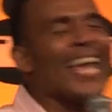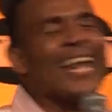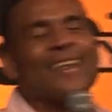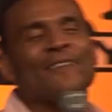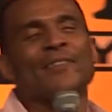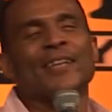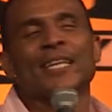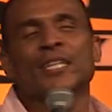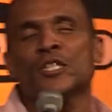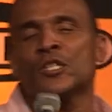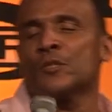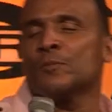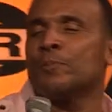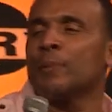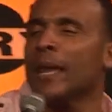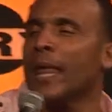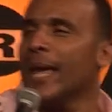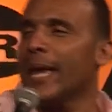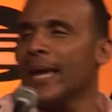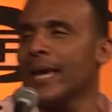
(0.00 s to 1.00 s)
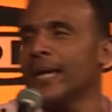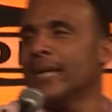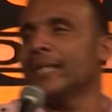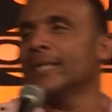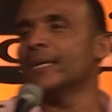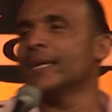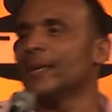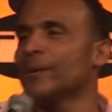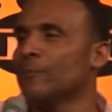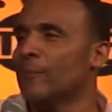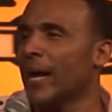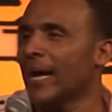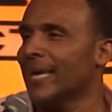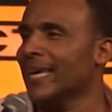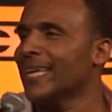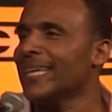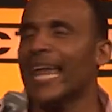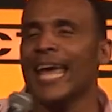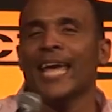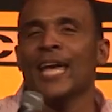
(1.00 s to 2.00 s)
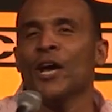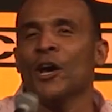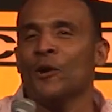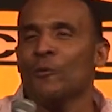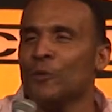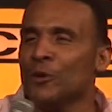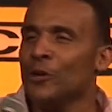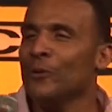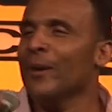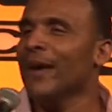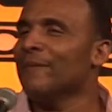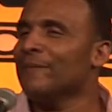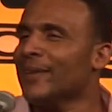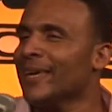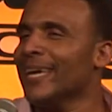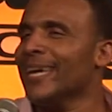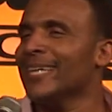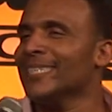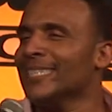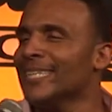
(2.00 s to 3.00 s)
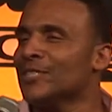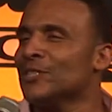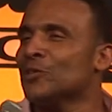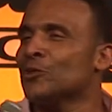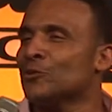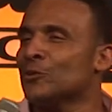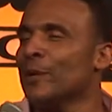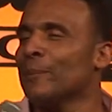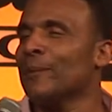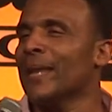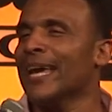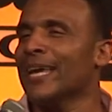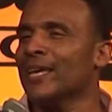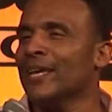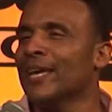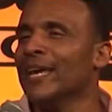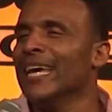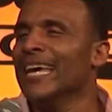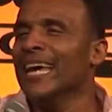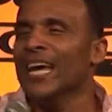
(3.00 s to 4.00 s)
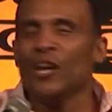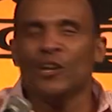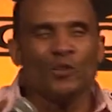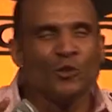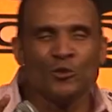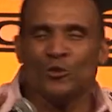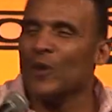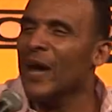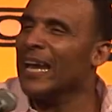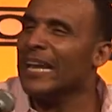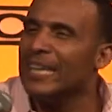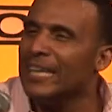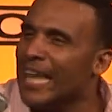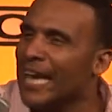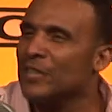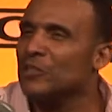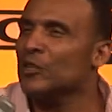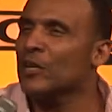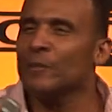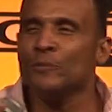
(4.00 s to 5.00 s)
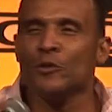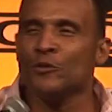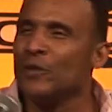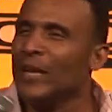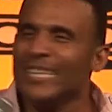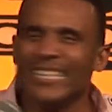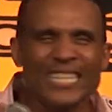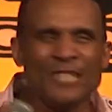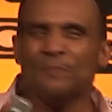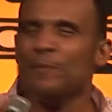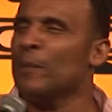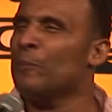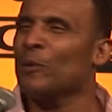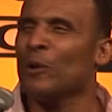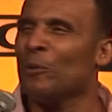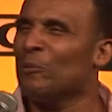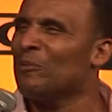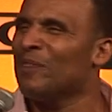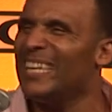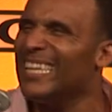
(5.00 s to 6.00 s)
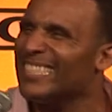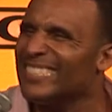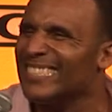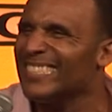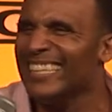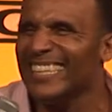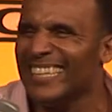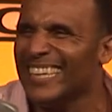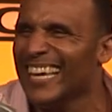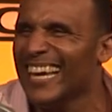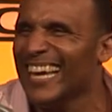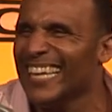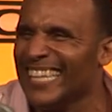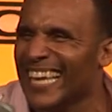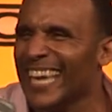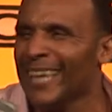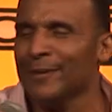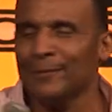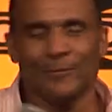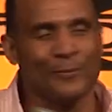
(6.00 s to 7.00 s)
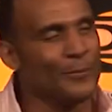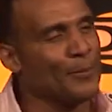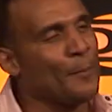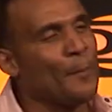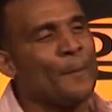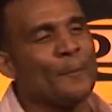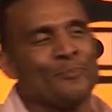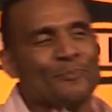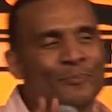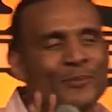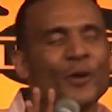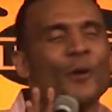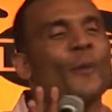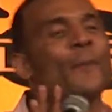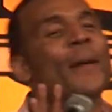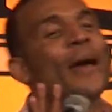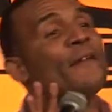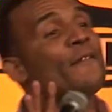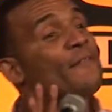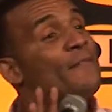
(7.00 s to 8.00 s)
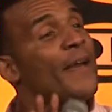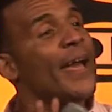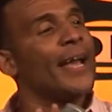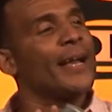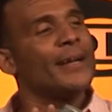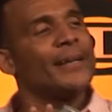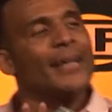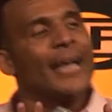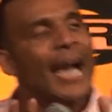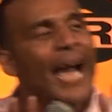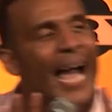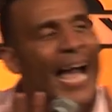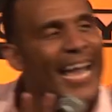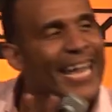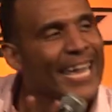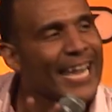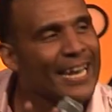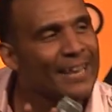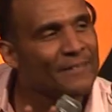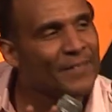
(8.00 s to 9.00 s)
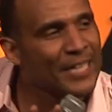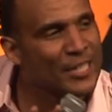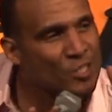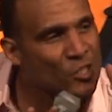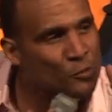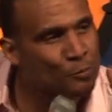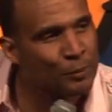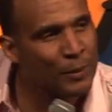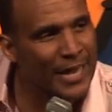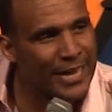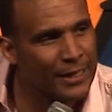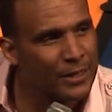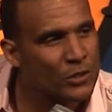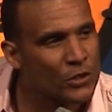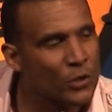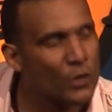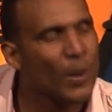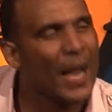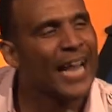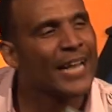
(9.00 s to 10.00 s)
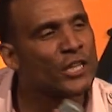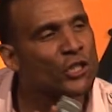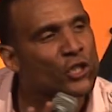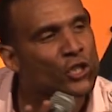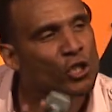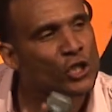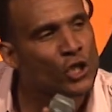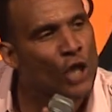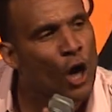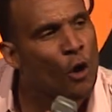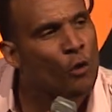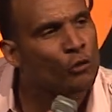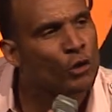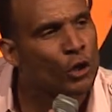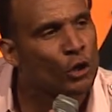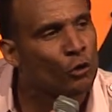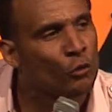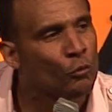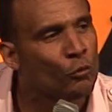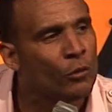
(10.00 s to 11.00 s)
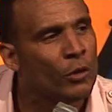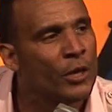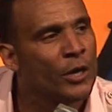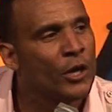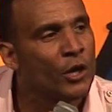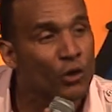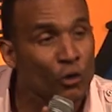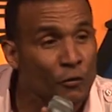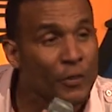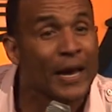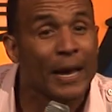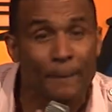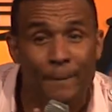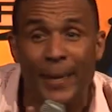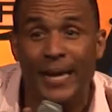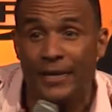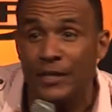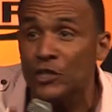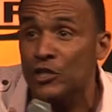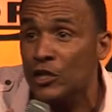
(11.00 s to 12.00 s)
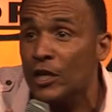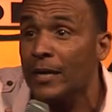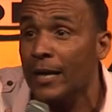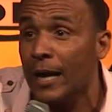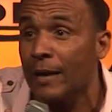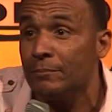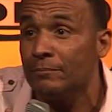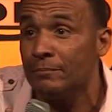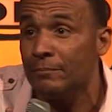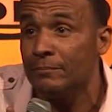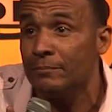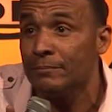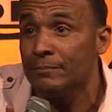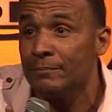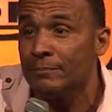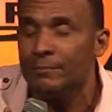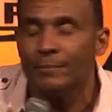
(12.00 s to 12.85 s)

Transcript: I can't even explain my kid. Like, when you have kids, it's a trip. Like, you try to lecture them. You try, these people don't listen. That, you know, matter of fact, I can't even explain it to you. I can show you. You think I'm making this shit up.